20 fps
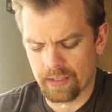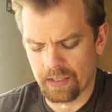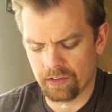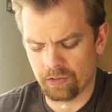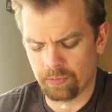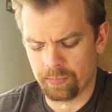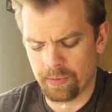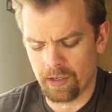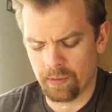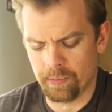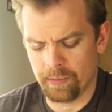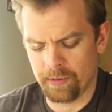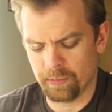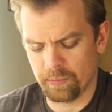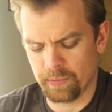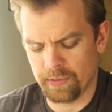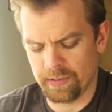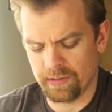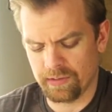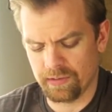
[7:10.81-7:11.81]

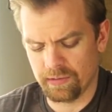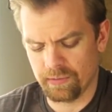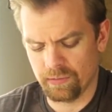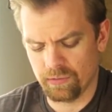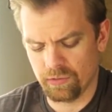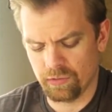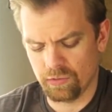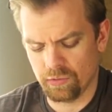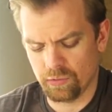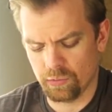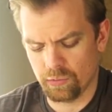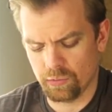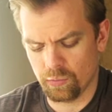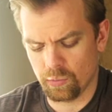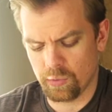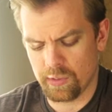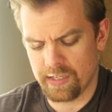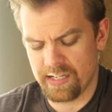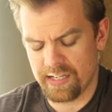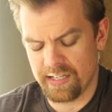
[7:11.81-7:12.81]
experiment with
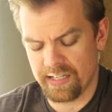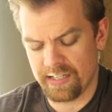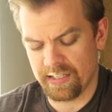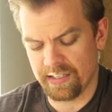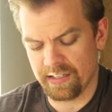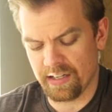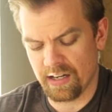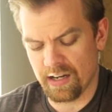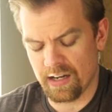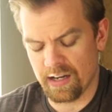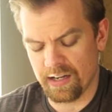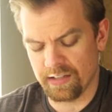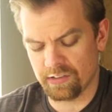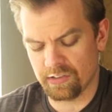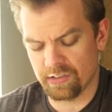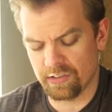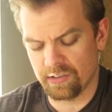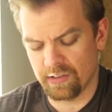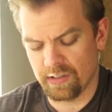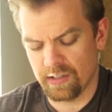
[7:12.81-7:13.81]
reheating it
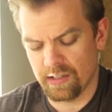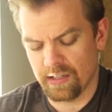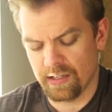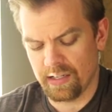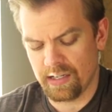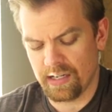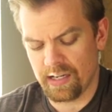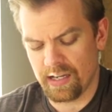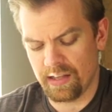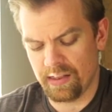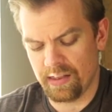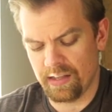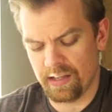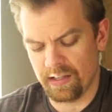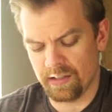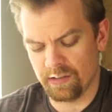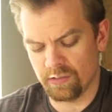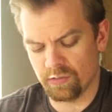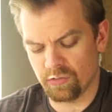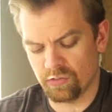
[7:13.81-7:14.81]
hot and
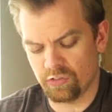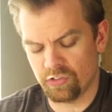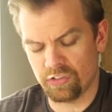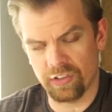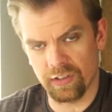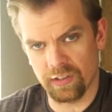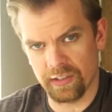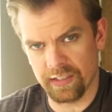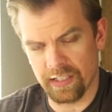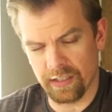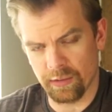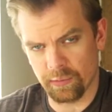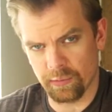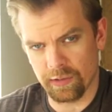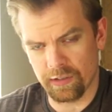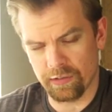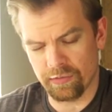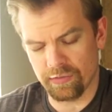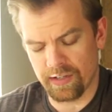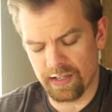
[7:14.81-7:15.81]
then chilling it
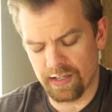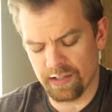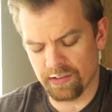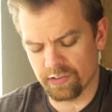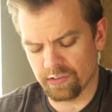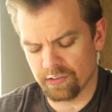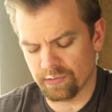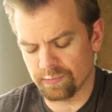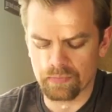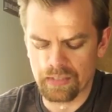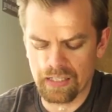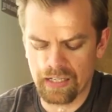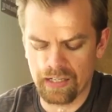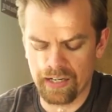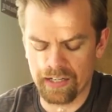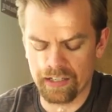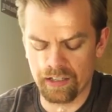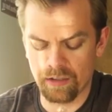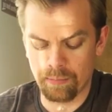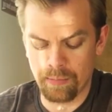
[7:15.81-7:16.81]
really fast.
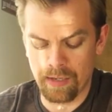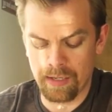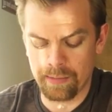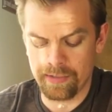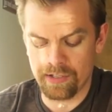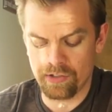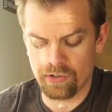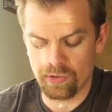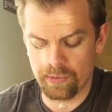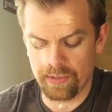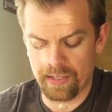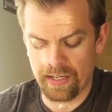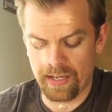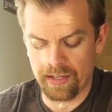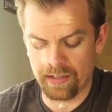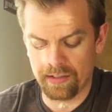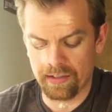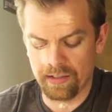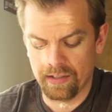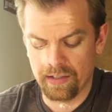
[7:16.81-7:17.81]
And I could maybe do
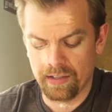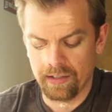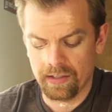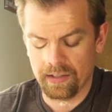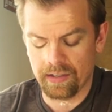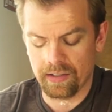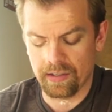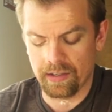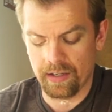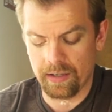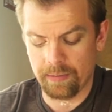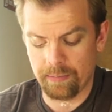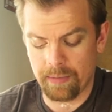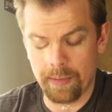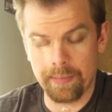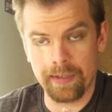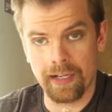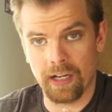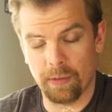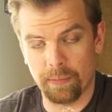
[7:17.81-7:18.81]
that, and
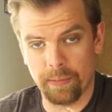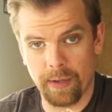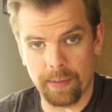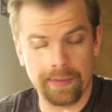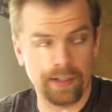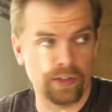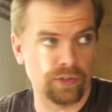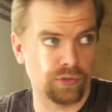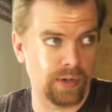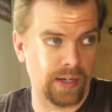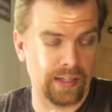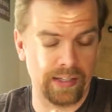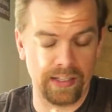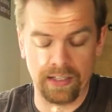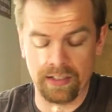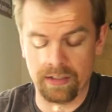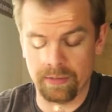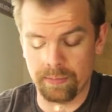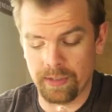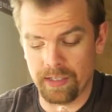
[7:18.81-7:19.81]
maybe I'll try
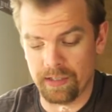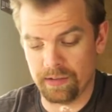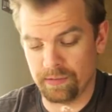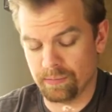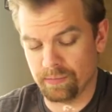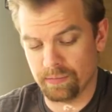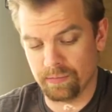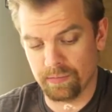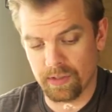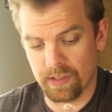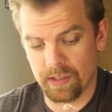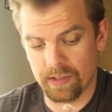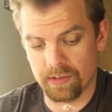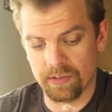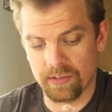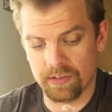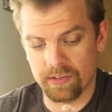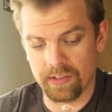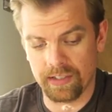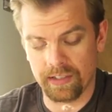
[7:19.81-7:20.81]
that in a minute,
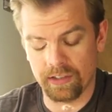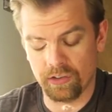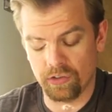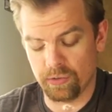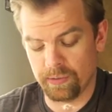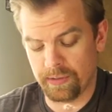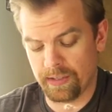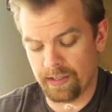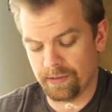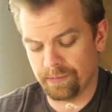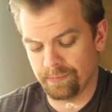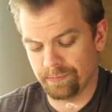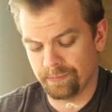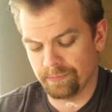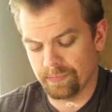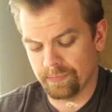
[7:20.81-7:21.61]
since I can do that.